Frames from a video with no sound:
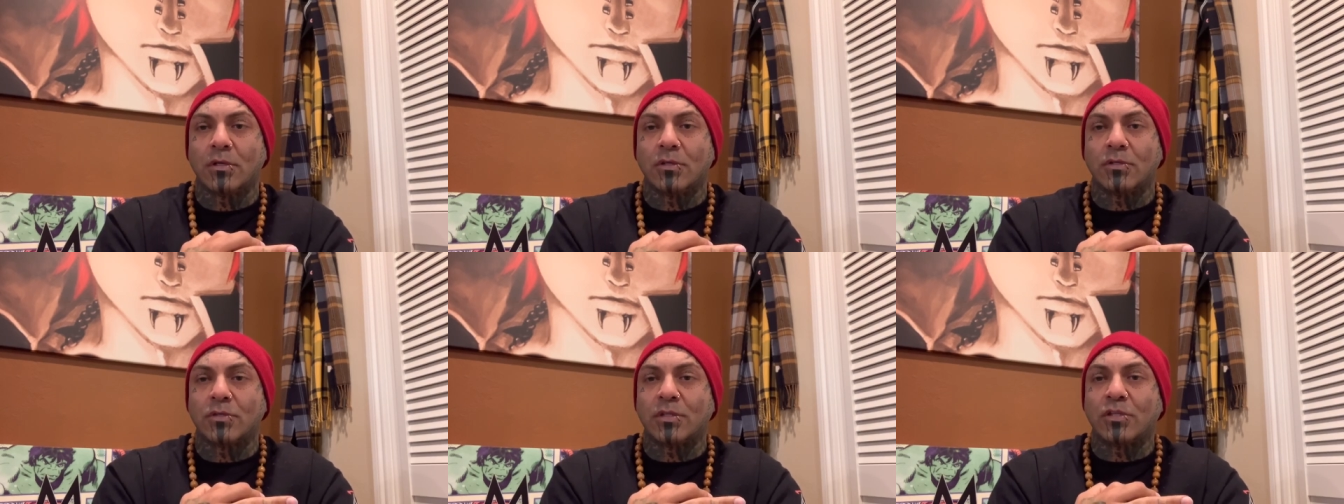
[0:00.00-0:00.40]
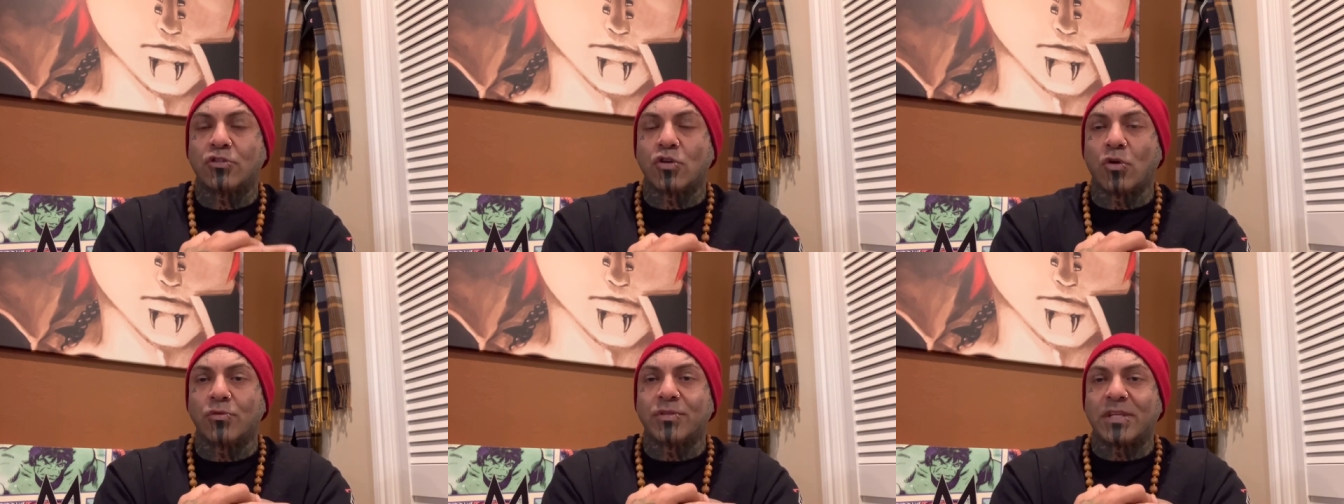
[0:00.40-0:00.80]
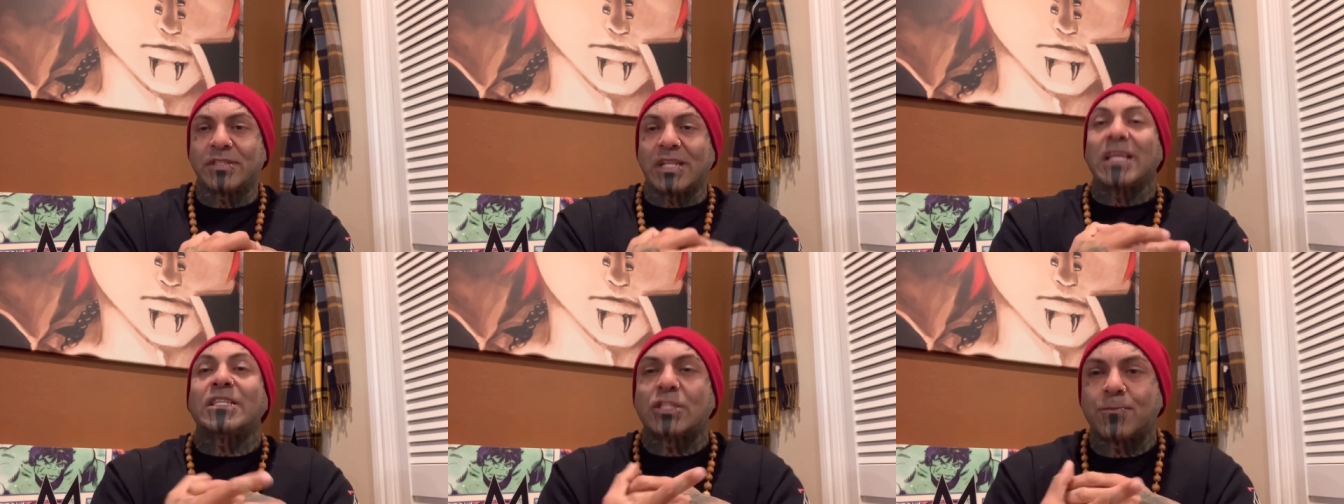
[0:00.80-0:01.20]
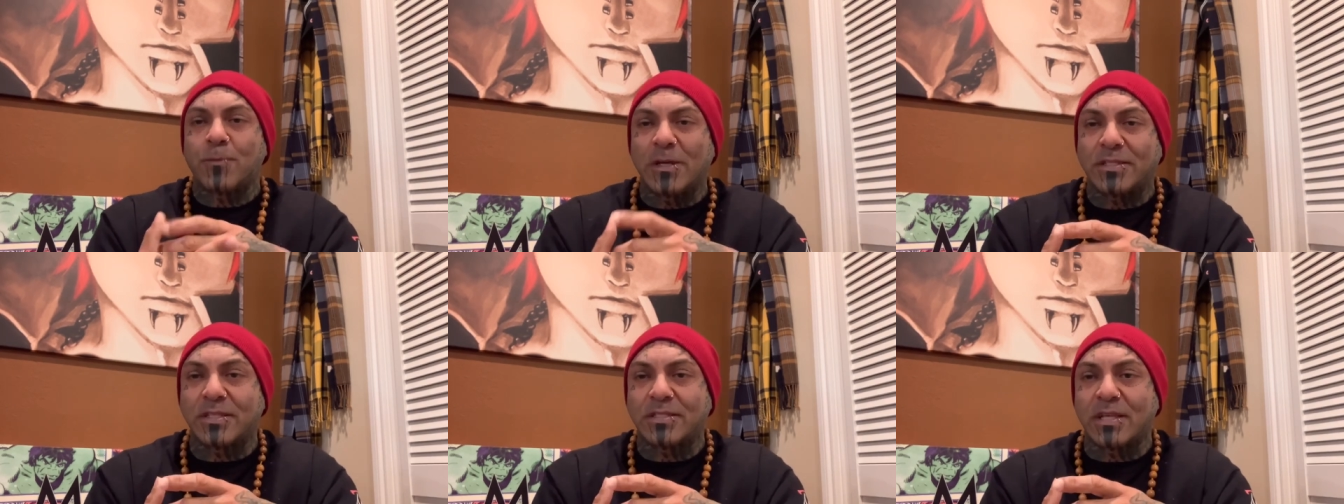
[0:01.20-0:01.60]
So the jolt doesn't
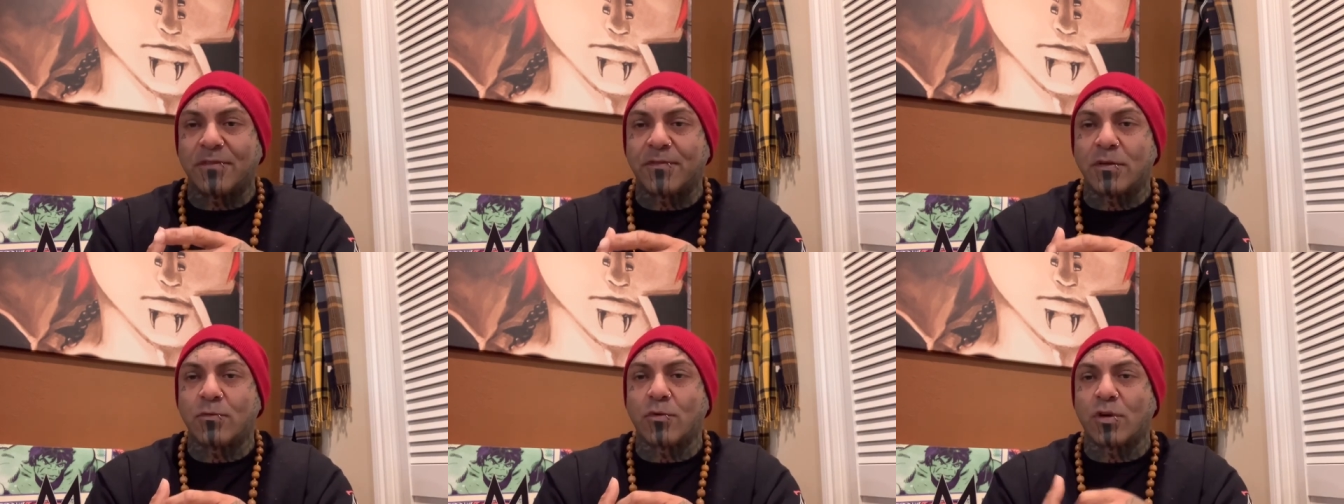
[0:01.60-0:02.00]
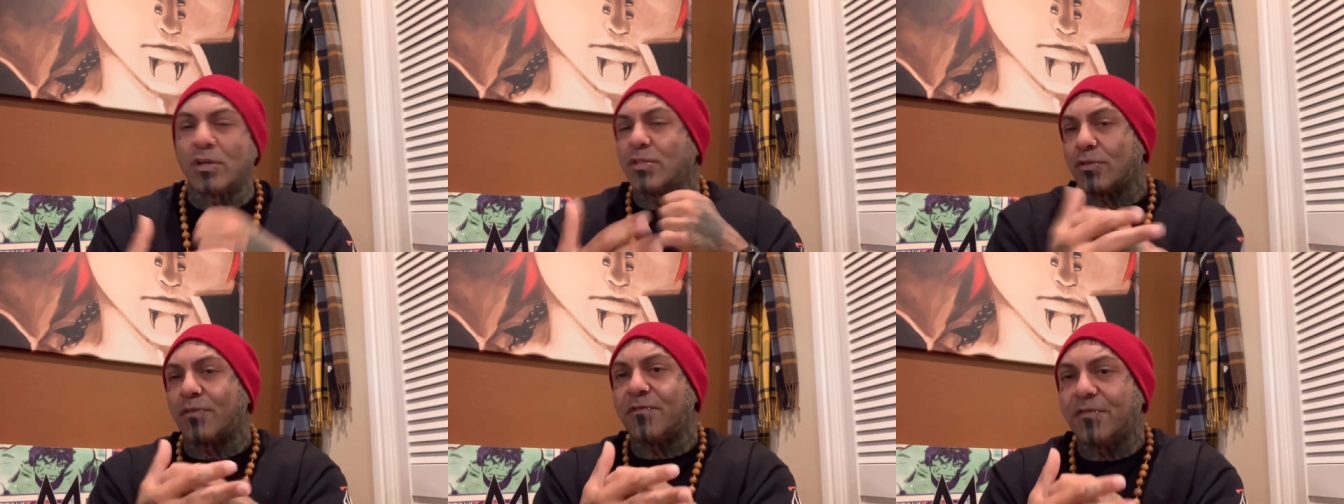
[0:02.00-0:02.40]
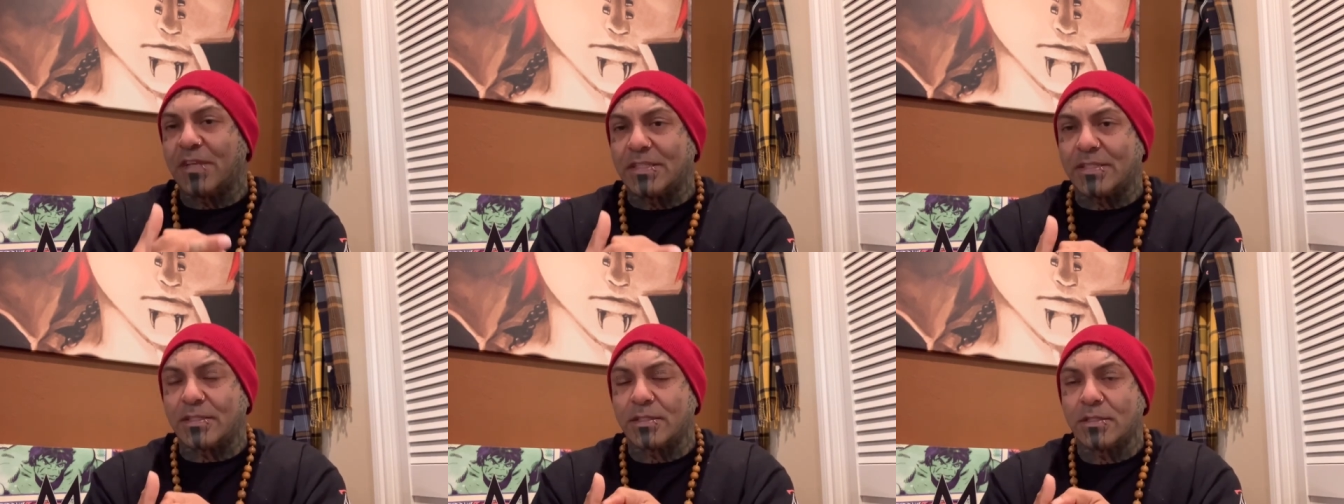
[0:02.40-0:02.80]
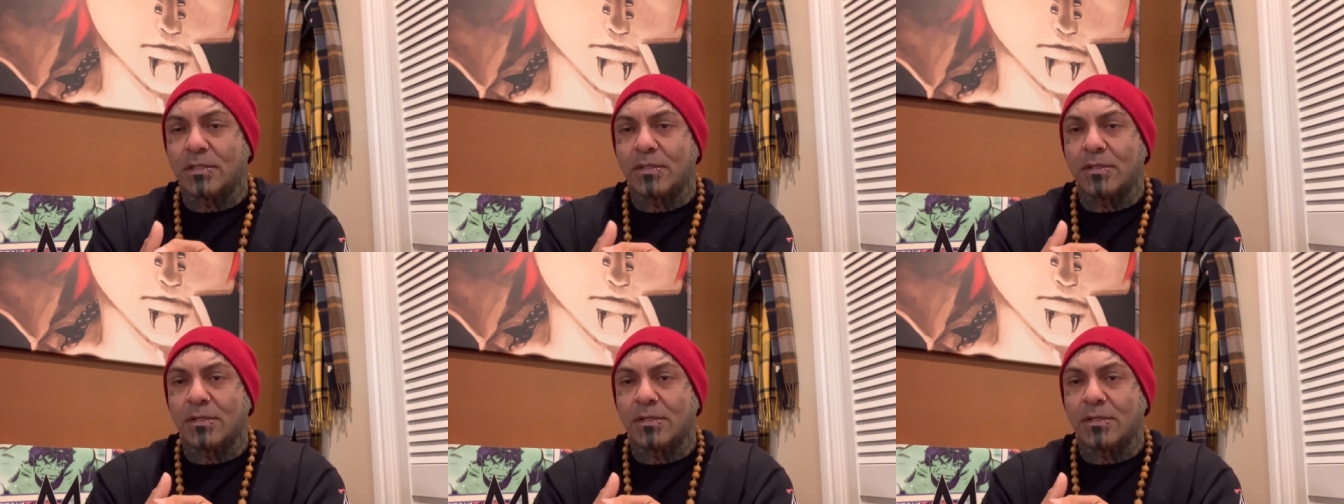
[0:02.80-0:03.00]
express itself in words or fists.